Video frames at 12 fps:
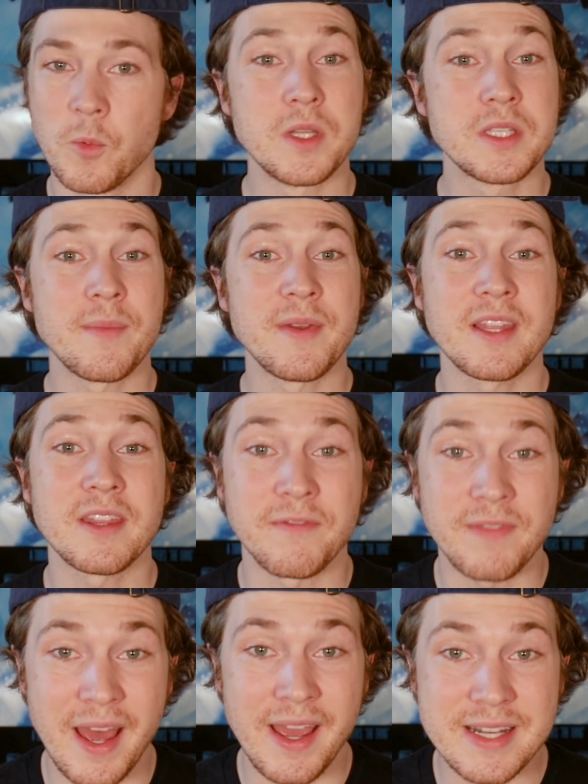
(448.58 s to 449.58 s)
When something like The
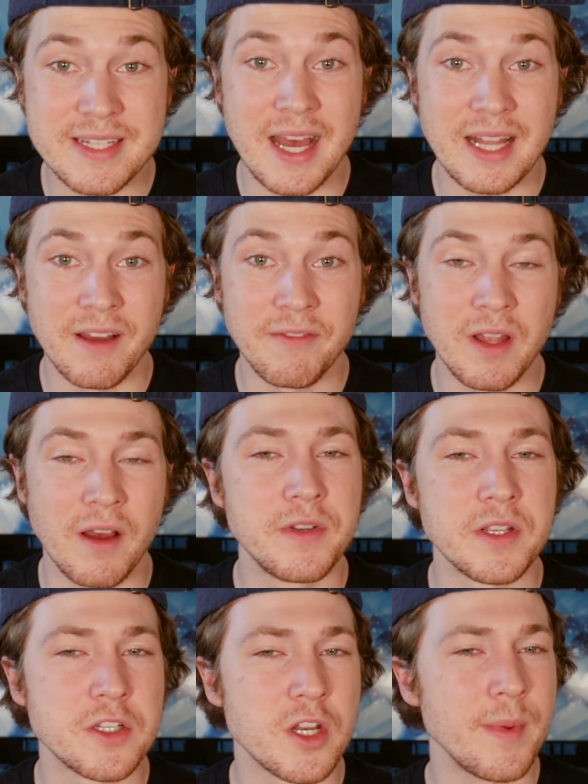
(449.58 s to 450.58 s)
Fly hits that level of
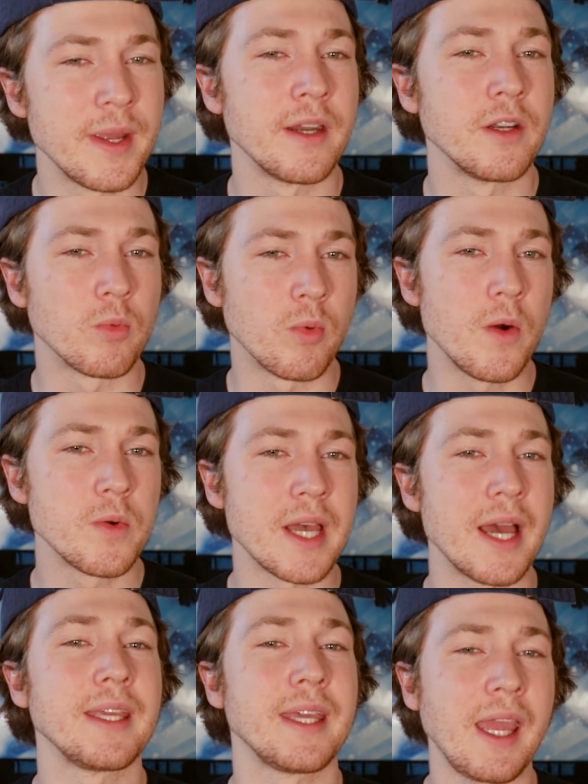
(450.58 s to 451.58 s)
disturbing and
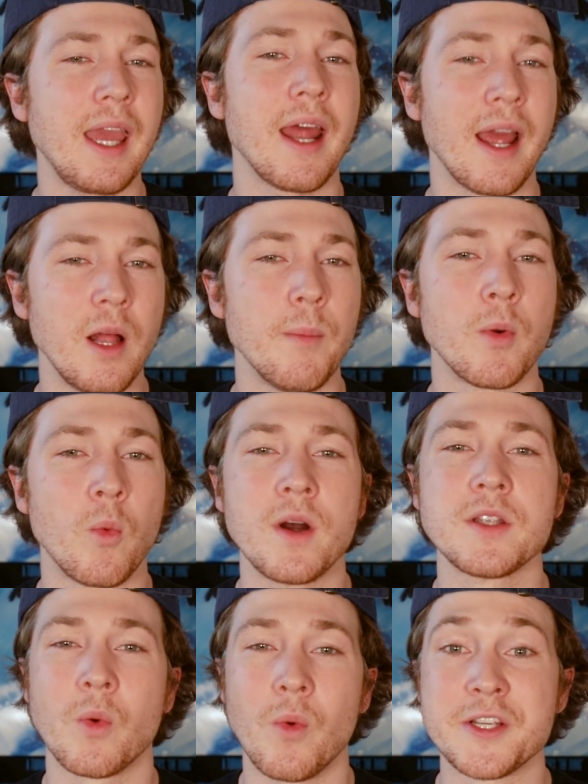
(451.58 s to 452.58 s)
gross, I can't help but
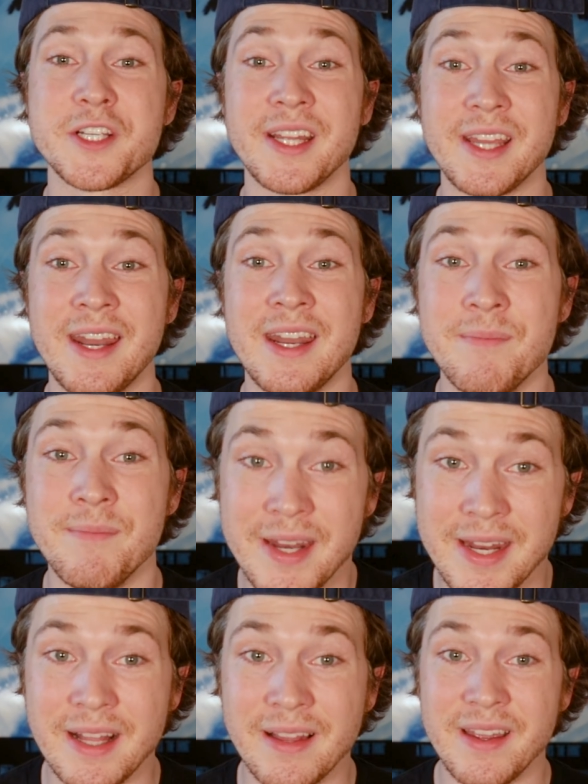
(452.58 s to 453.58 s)
want to watch it again
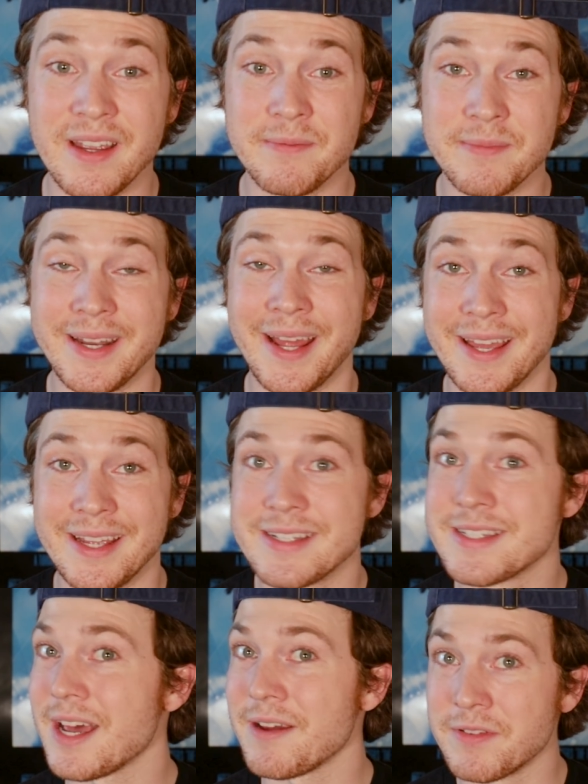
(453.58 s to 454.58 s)
immediately. But hey,
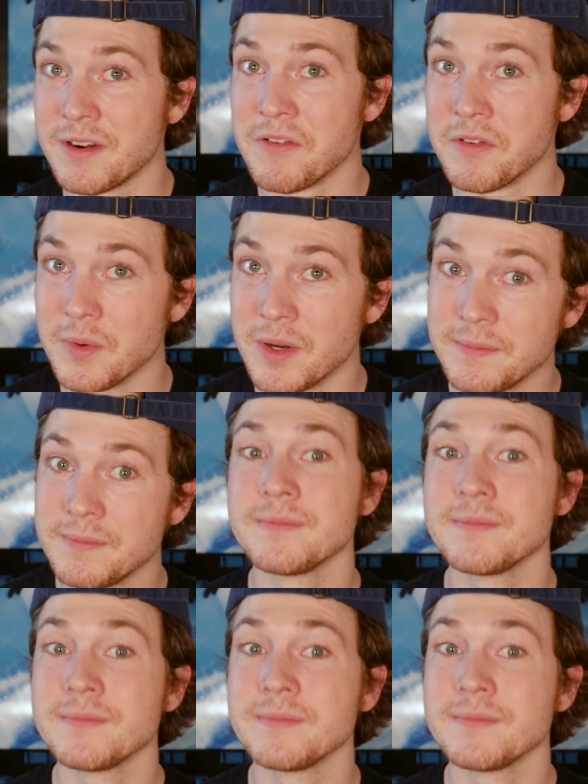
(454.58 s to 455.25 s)
it's not for everyone."